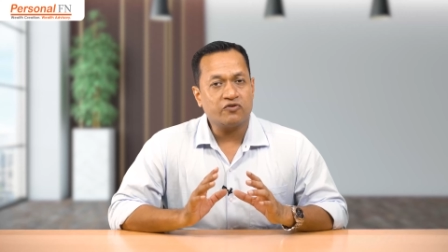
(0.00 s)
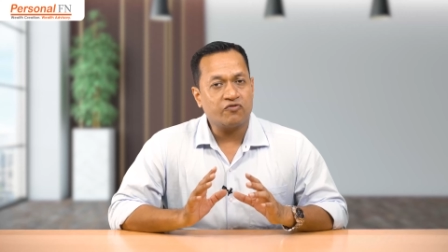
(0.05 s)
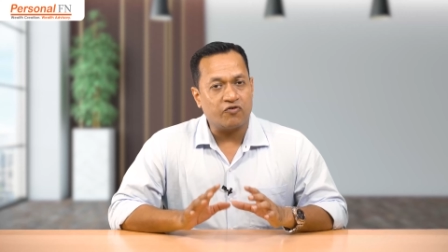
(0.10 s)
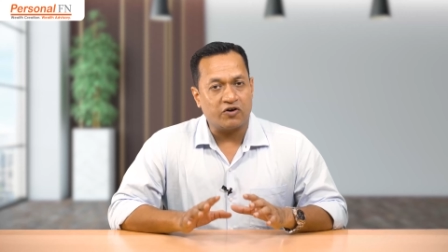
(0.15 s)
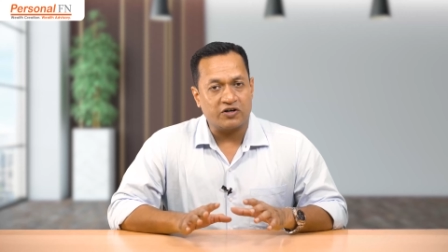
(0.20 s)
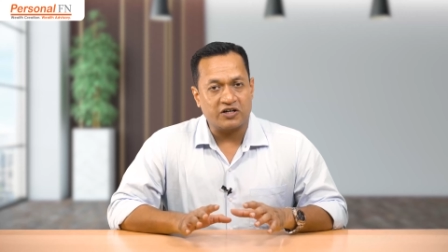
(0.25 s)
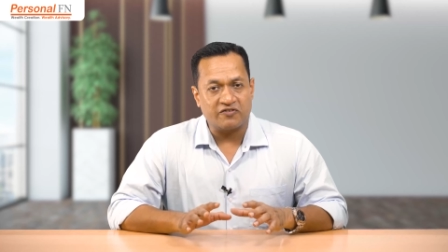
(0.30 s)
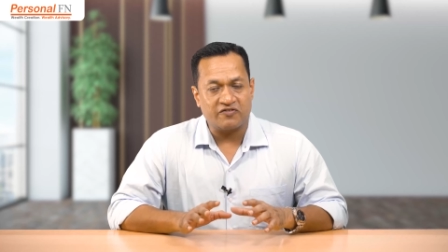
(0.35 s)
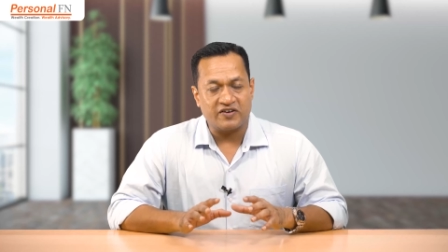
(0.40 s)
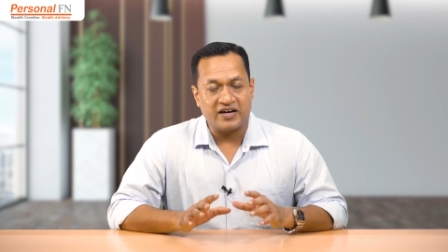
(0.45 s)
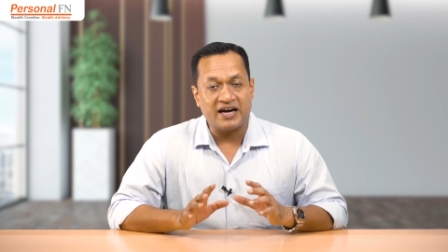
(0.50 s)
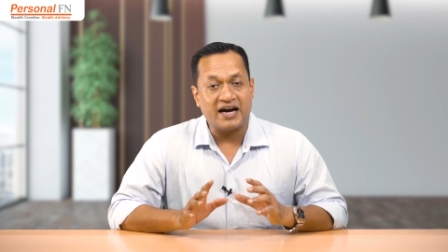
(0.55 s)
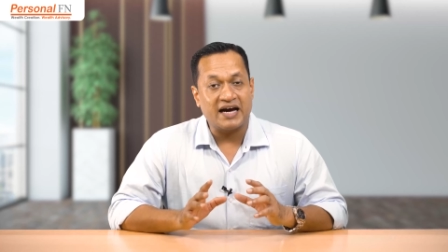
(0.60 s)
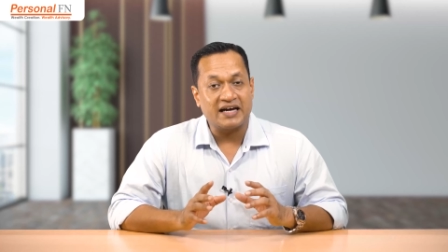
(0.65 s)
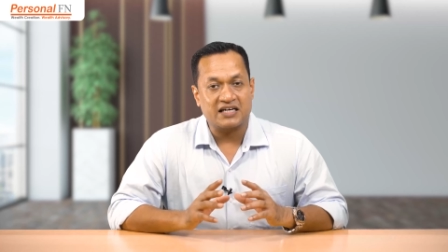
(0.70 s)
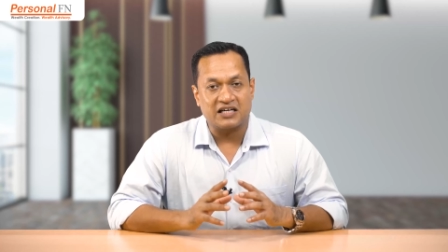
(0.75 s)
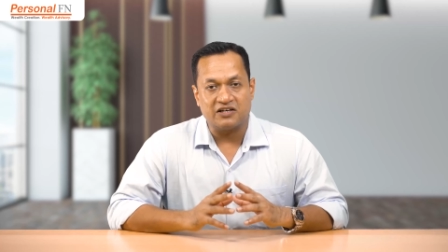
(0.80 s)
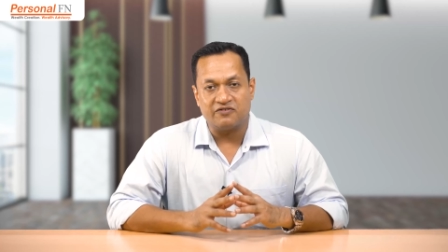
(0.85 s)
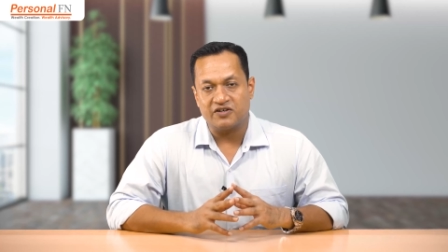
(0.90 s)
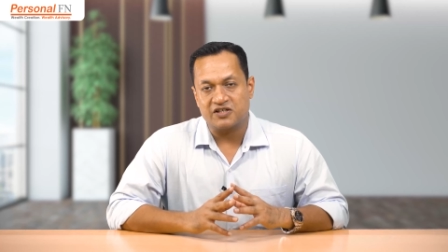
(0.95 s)
to 45
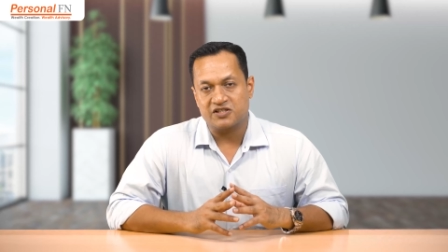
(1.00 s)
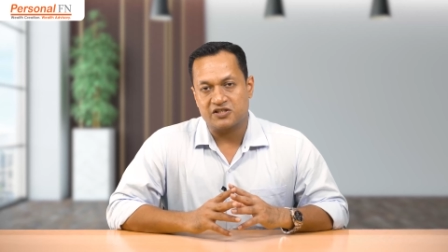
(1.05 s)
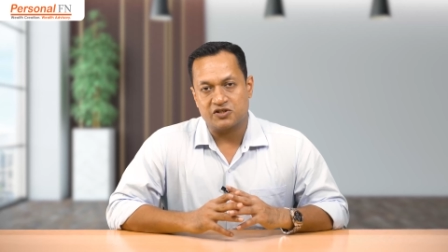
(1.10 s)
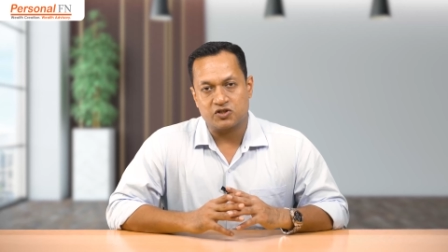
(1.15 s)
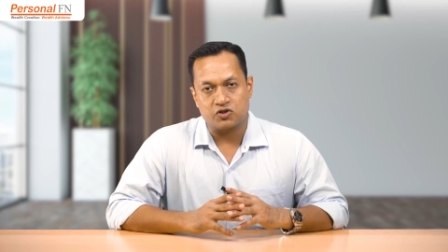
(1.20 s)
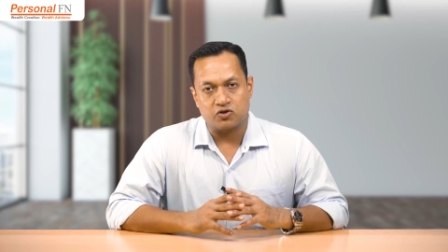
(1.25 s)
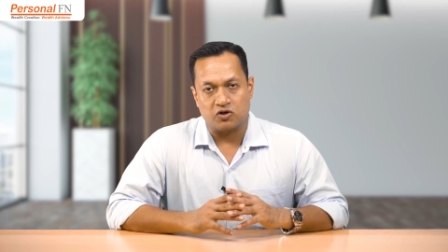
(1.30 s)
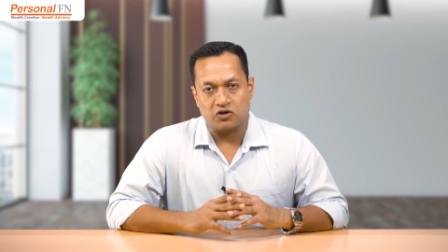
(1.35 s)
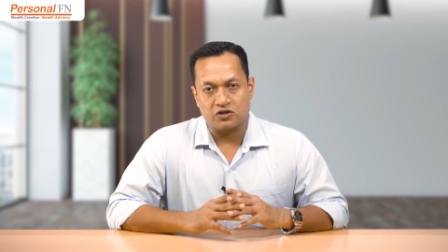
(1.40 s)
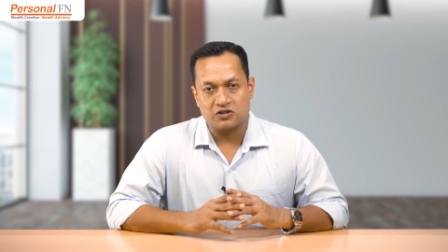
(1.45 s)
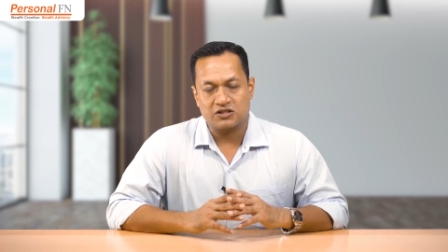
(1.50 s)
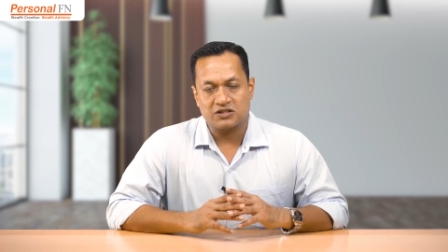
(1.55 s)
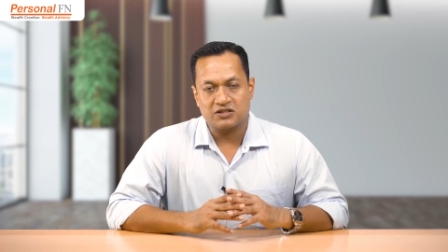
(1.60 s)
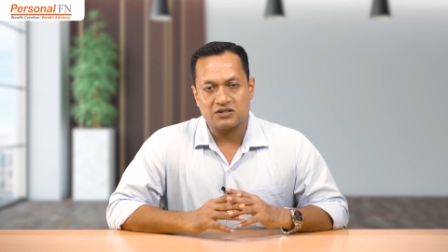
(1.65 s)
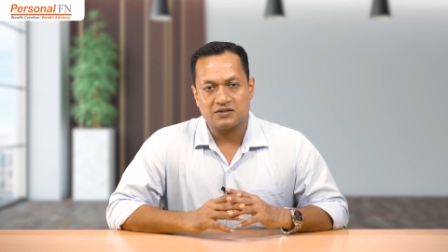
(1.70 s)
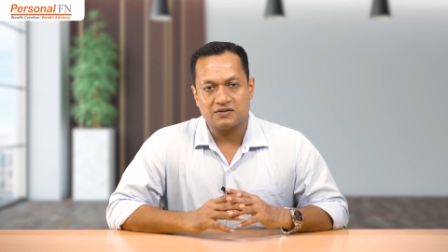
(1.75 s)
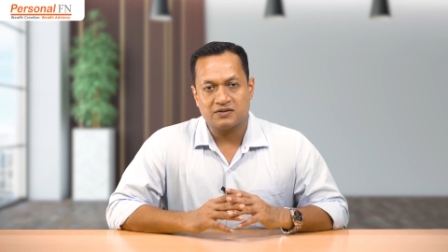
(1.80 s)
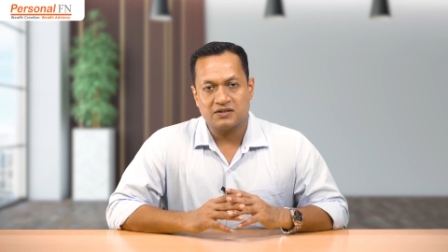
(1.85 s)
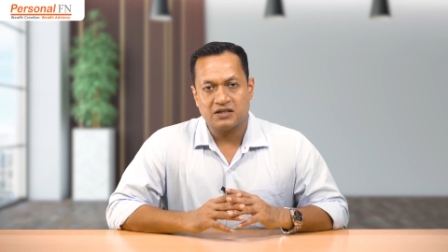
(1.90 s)
high conviction stocks.